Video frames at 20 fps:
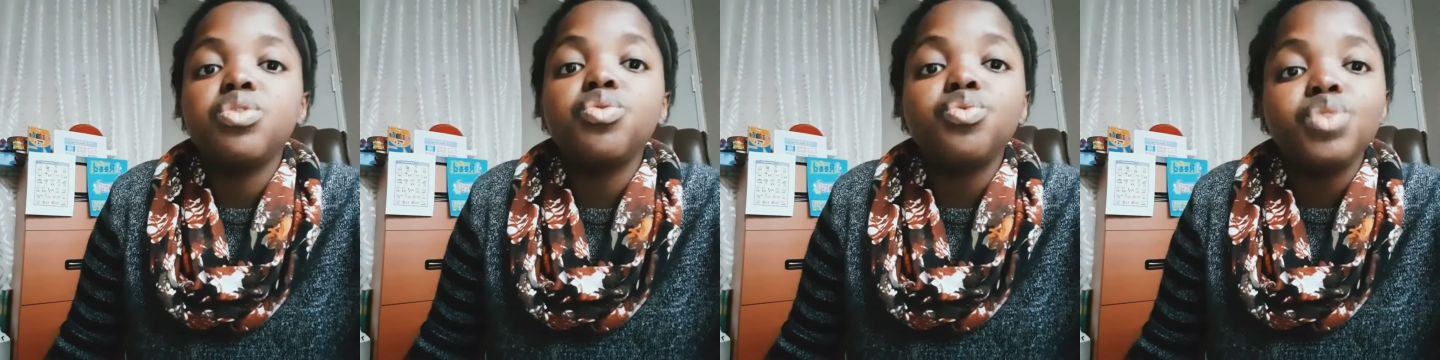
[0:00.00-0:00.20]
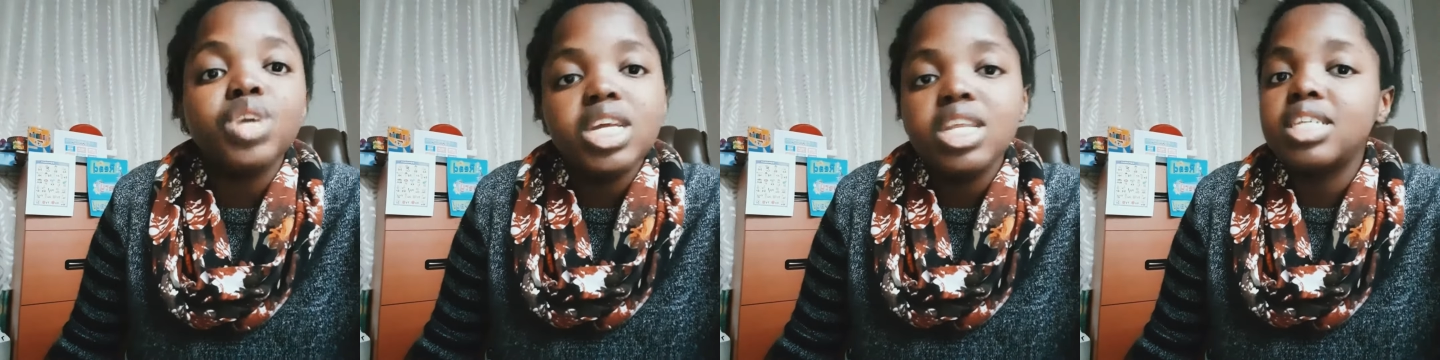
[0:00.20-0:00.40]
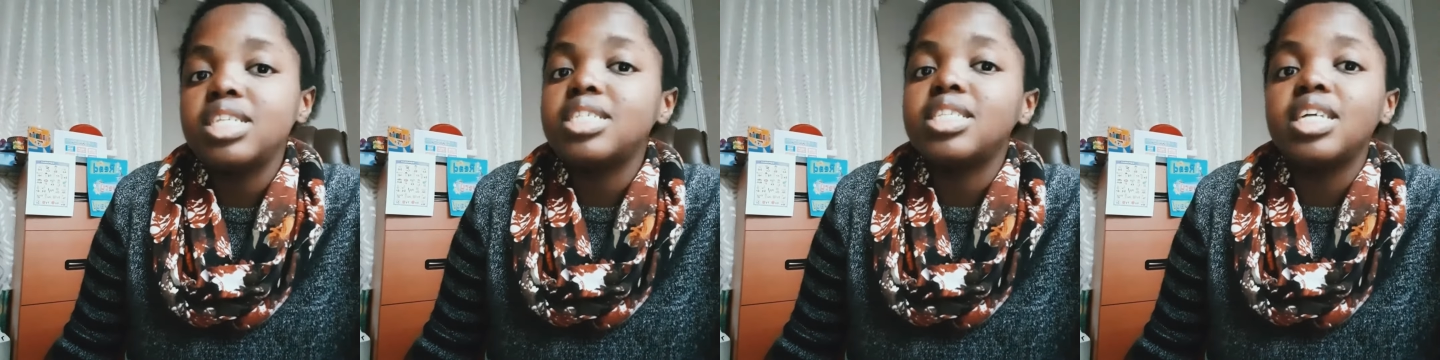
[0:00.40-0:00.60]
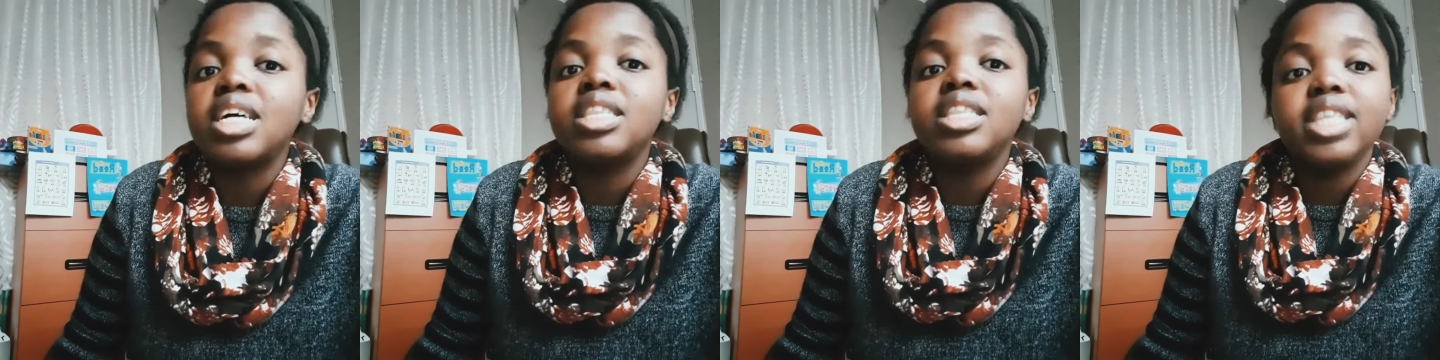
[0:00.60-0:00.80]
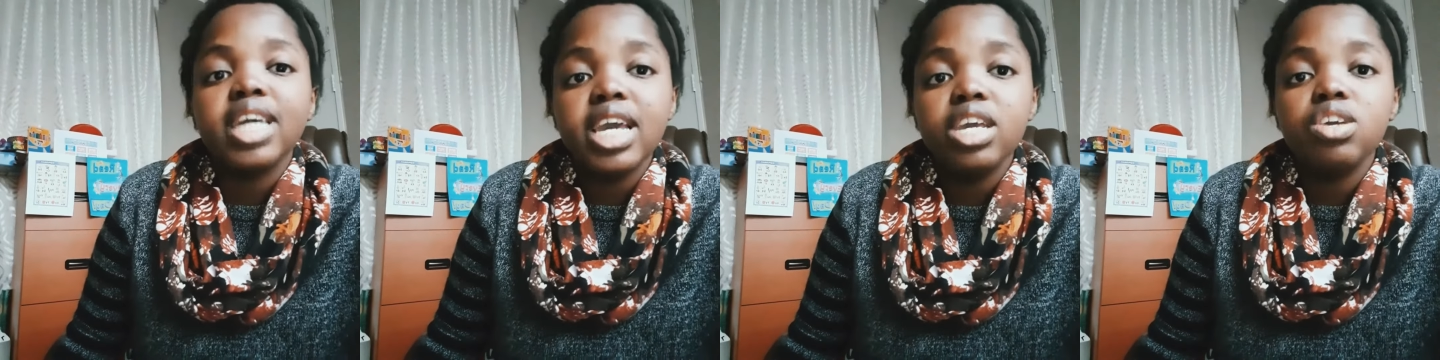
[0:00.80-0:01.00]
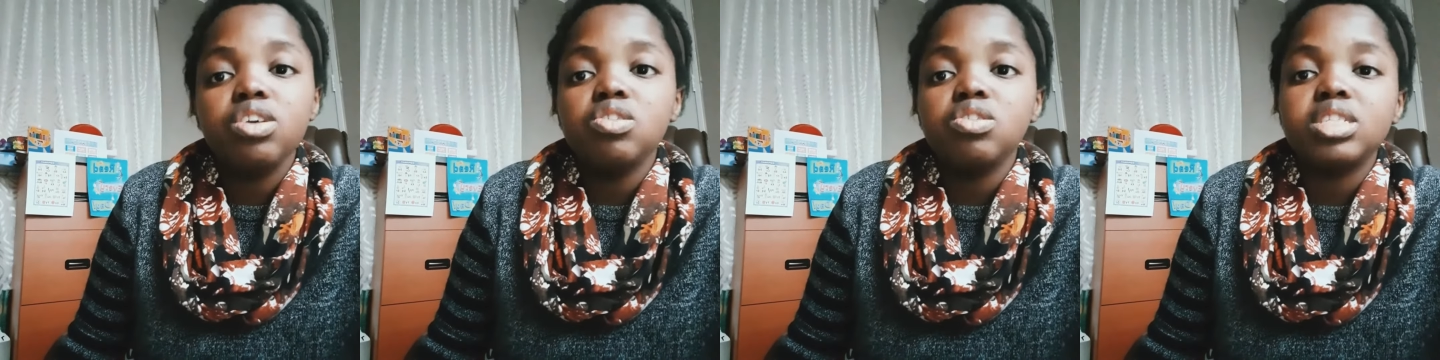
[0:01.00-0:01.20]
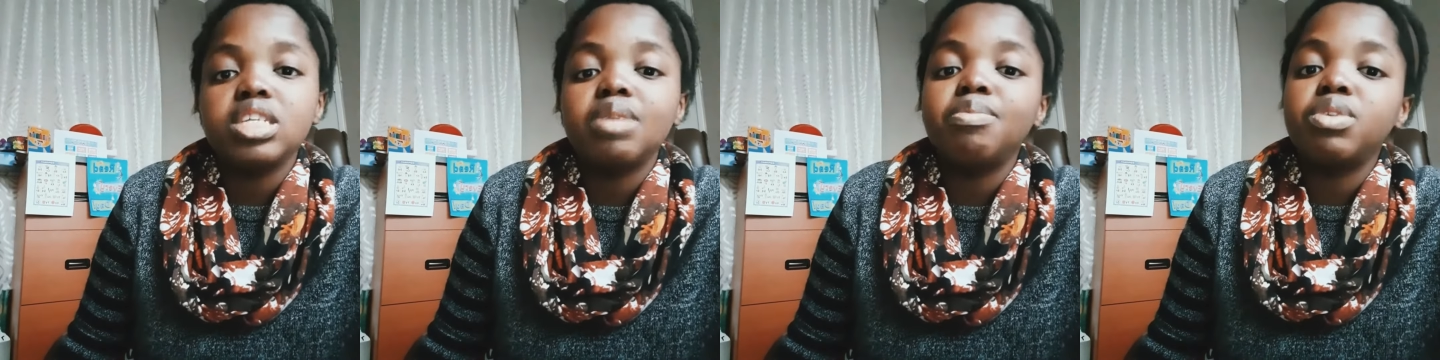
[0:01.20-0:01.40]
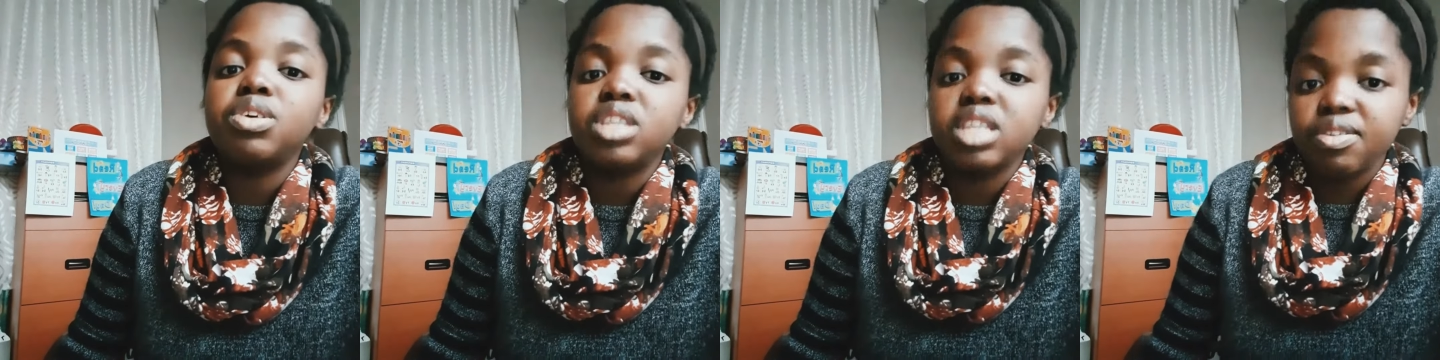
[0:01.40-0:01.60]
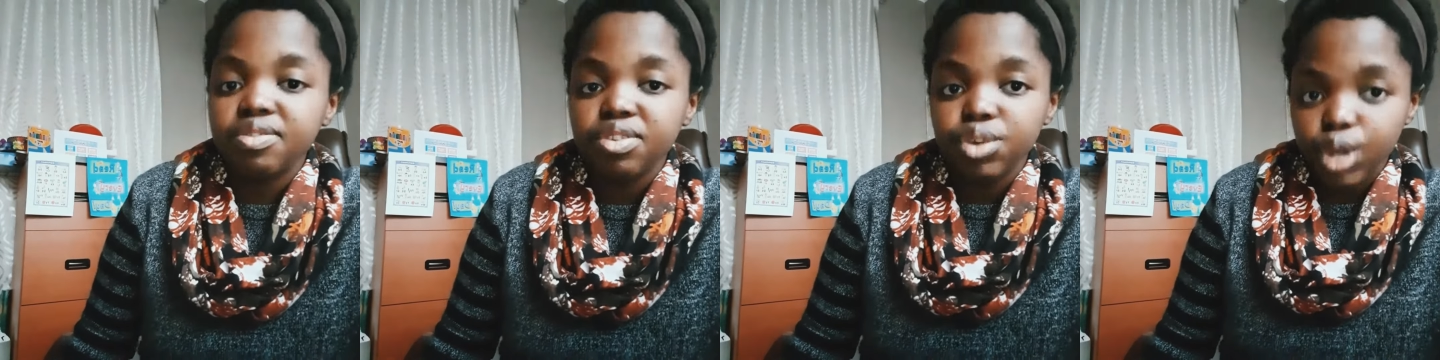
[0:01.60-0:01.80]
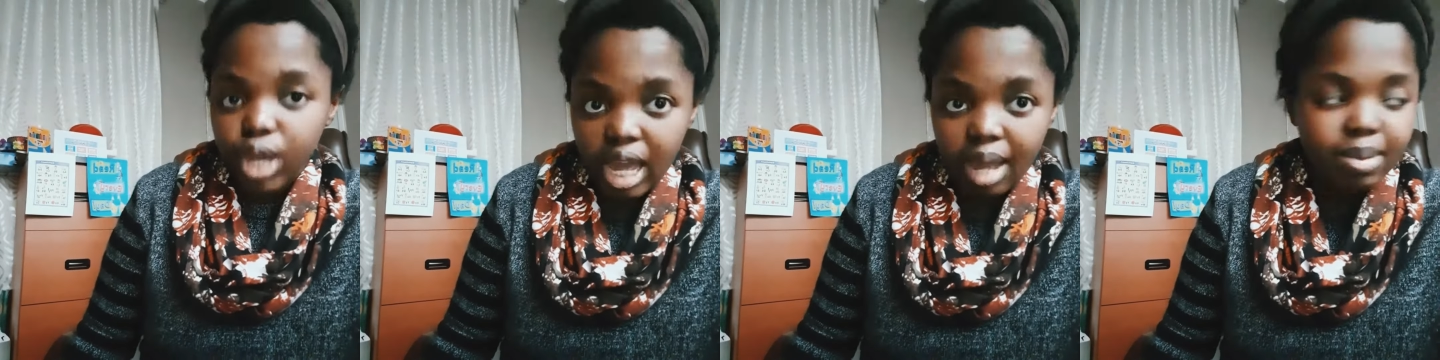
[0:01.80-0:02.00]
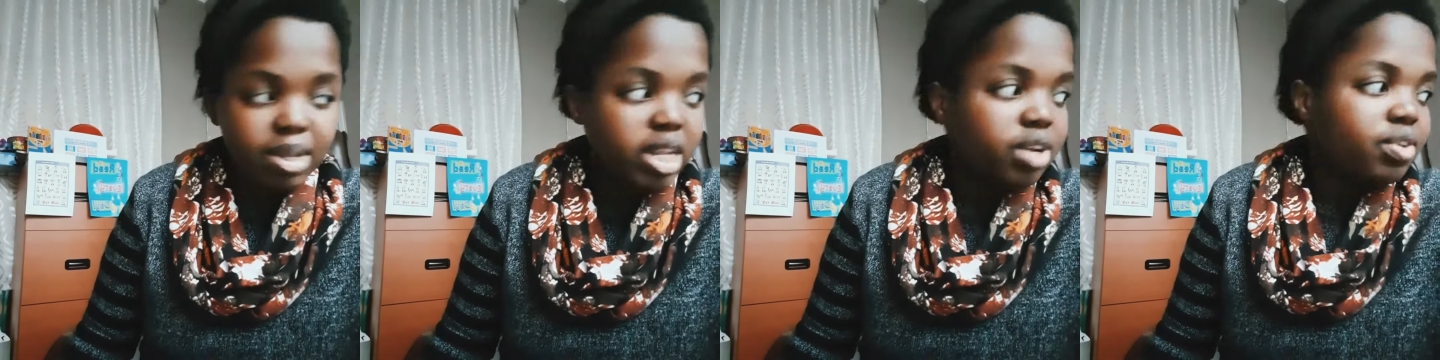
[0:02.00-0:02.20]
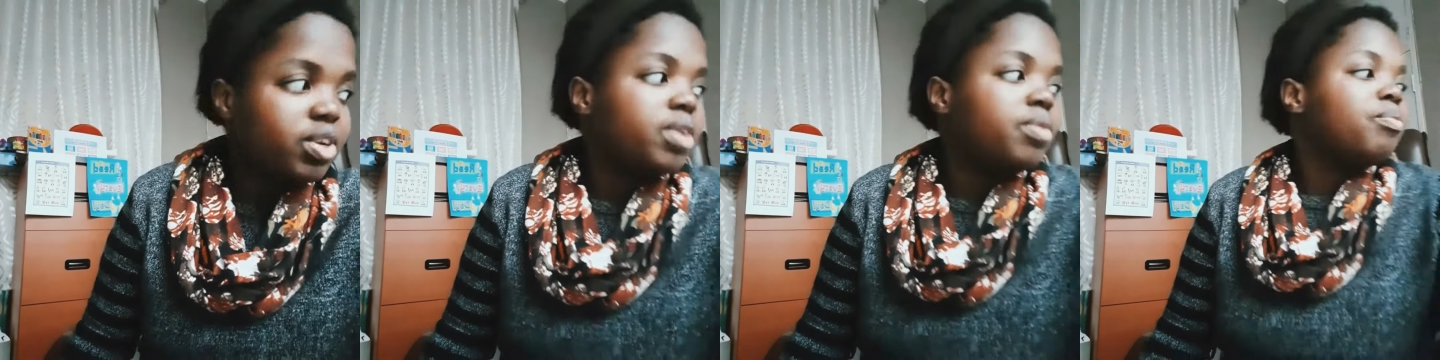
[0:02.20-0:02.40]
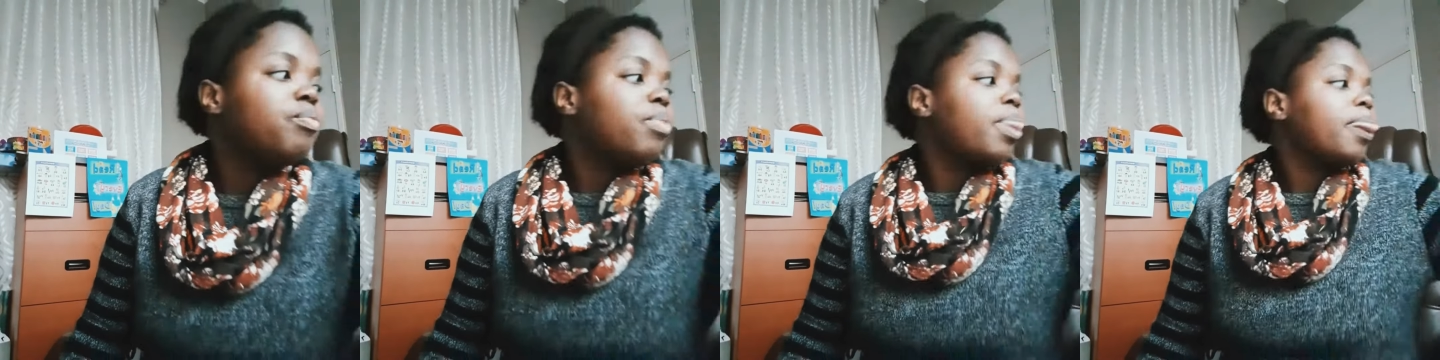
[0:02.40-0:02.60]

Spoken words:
readers that they use that build their vocabulary.